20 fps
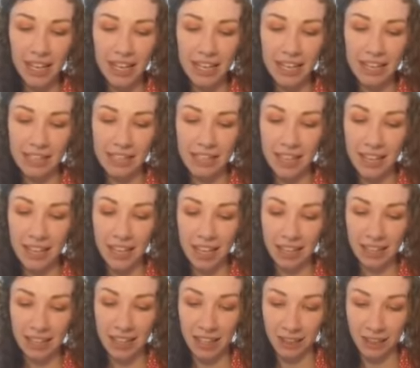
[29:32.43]
is
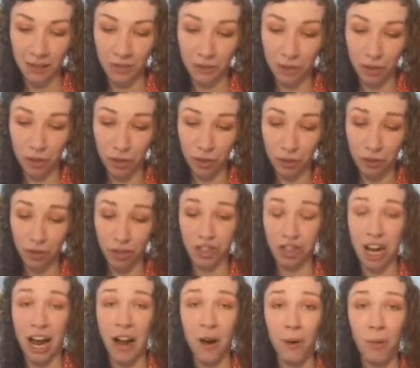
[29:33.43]
that they love to
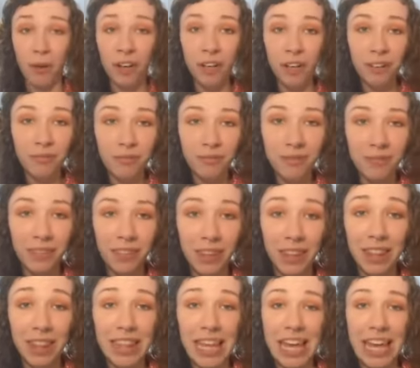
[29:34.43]
shower.
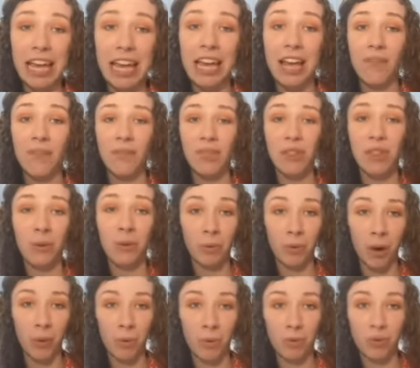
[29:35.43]
If
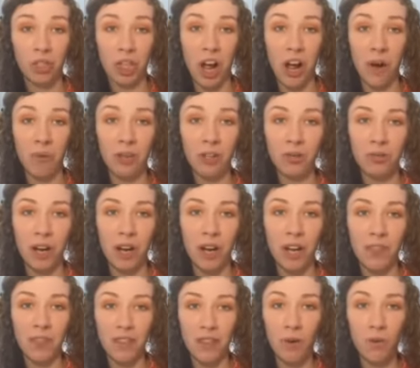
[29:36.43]
the shower's
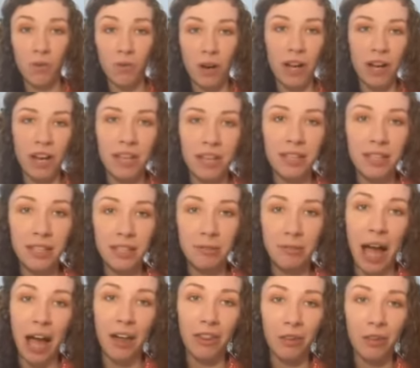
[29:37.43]
running, they'll run into the
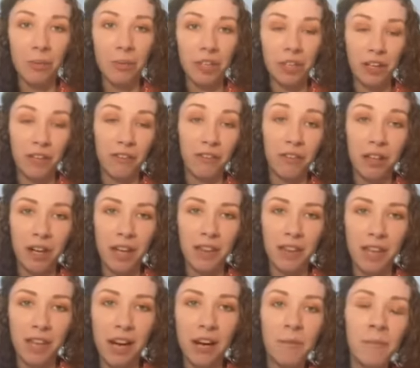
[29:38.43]
bathroom, and if you're
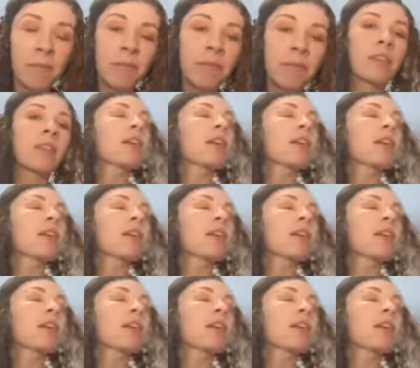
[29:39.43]
in there,